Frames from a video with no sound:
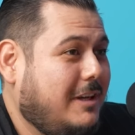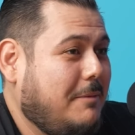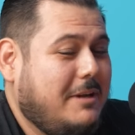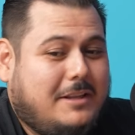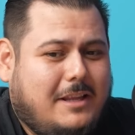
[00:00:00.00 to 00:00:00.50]

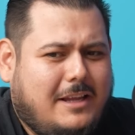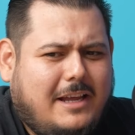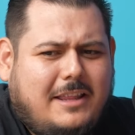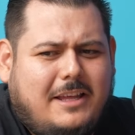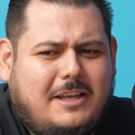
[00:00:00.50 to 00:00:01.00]
I mean,
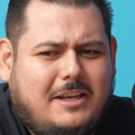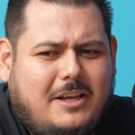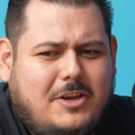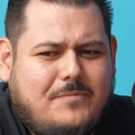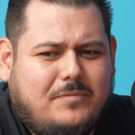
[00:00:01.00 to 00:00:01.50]
and like,
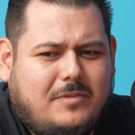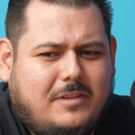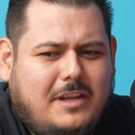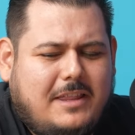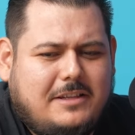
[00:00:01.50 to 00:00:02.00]

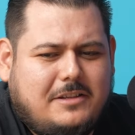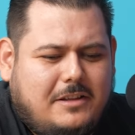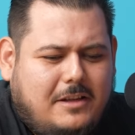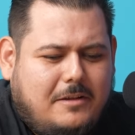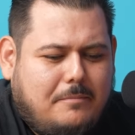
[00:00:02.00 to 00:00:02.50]
yeah, like
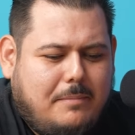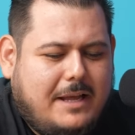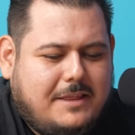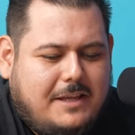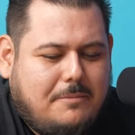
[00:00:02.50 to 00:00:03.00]

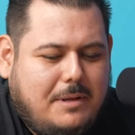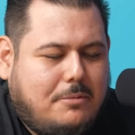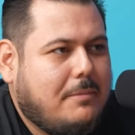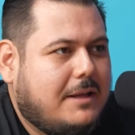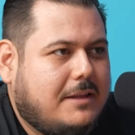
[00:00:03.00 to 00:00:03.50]
back then, the
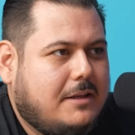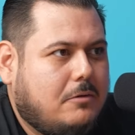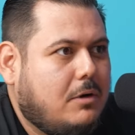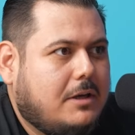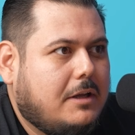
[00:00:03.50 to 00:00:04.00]
people back then
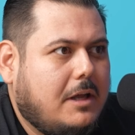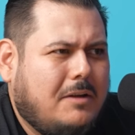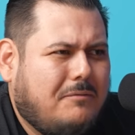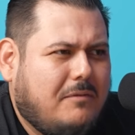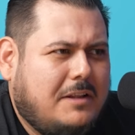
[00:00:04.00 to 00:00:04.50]
what
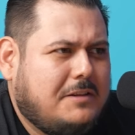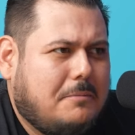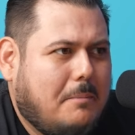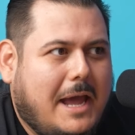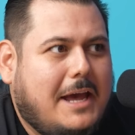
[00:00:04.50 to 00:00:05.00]

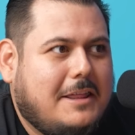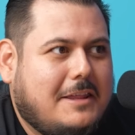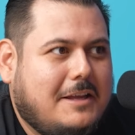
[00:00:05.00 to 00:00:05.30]
invented math,